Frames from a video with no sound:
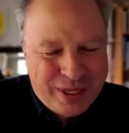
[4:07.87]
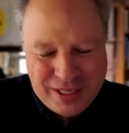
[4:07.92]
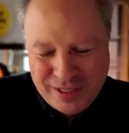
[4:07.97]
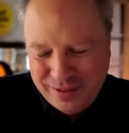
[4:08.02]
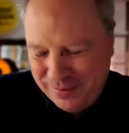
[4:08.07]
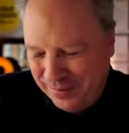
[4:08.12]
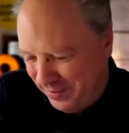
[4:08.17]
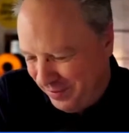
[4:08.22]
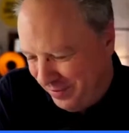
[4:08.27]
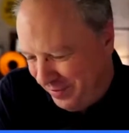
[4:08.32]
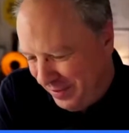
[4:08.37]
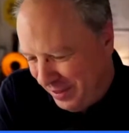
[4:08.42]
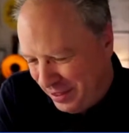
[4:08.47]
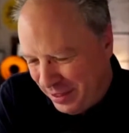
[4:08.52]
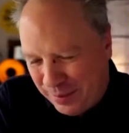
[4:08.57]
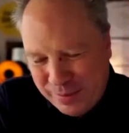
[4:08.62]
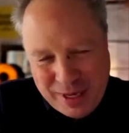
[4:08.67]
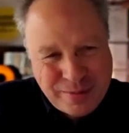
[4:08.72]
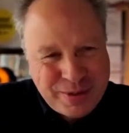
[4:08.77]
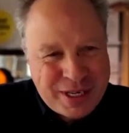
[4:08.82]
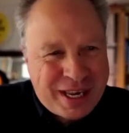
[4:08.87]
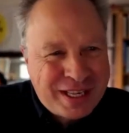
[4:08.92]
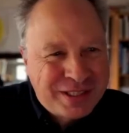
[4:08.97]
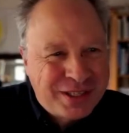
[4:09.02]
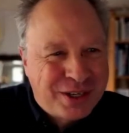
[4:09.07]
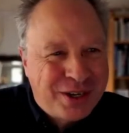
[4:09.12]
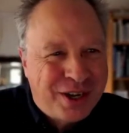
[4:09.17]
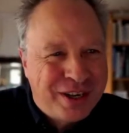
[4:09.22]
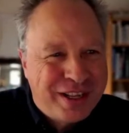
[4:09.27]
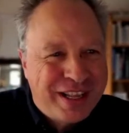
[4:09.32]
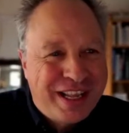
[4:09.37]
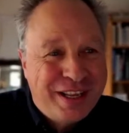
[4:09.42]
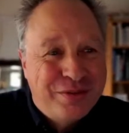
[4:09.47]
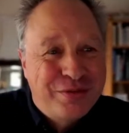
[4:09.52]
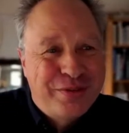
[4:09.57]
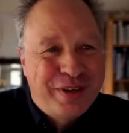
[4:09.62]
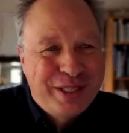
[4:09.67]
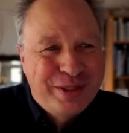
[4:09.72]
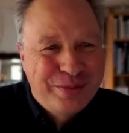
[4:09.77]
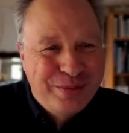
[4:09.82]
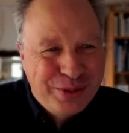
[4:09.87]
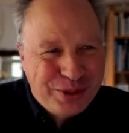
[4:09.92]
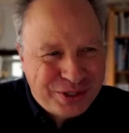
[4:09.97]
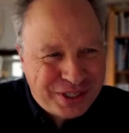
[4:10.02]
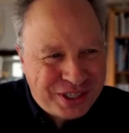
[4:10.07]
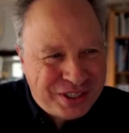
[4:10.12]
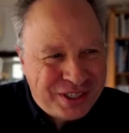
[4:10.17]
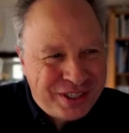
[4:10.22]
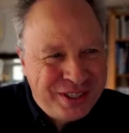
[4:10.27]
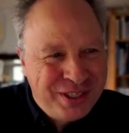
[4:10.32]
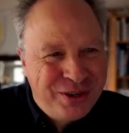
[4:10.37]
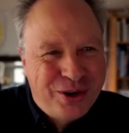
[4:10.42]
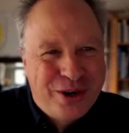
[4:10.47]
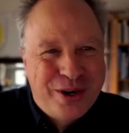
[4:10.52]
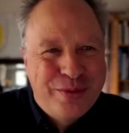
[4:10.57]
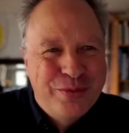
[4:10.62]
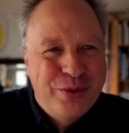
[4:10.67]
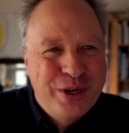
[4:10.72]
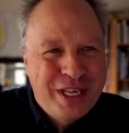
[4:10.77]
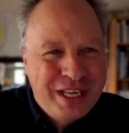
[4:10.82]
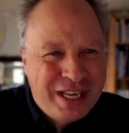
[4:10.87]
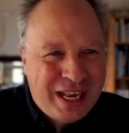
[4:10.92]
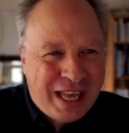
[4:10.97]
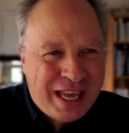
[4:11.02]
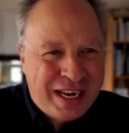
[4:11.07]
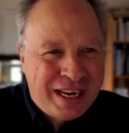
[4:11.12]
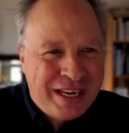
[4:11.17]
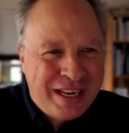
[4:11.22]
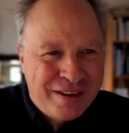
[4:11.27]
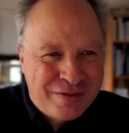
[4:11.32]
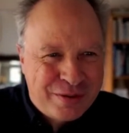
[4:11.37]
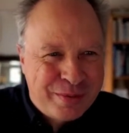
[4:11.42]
well, sometimes I like to call it a failed musician, or I'm really glad I